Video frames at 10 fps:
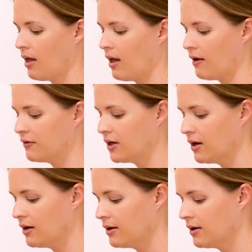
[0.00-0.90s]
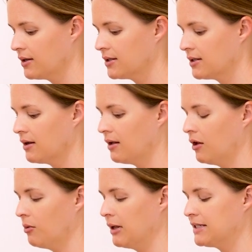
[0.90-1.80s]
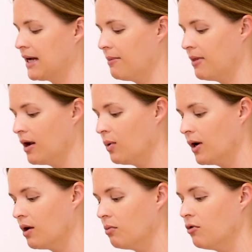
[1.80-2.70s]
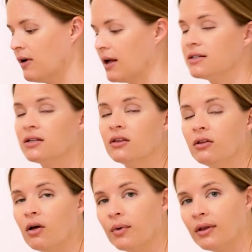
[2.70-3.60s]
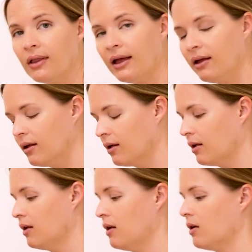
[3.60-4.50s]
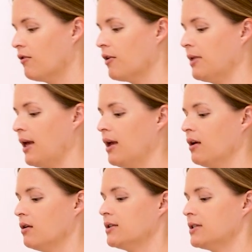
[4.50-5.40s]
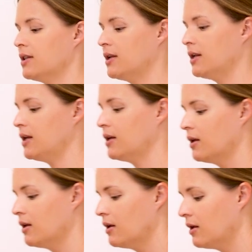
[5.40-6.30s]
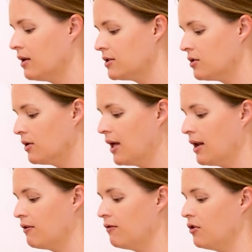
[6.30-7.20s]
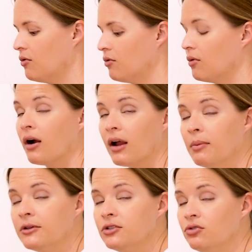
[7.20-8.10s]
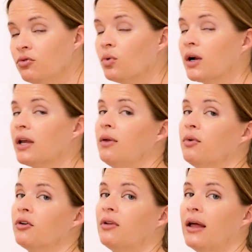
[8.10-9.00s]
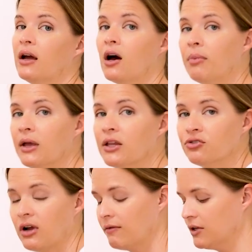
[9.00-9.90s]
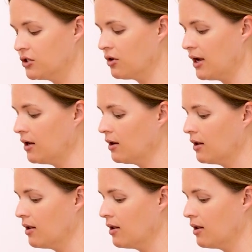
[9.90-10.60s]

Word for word: After a little bit of time there, we're going to move on to the lower leg, from the ankle to the knee. So again, if you are able to, working with your leg up against gravity is great.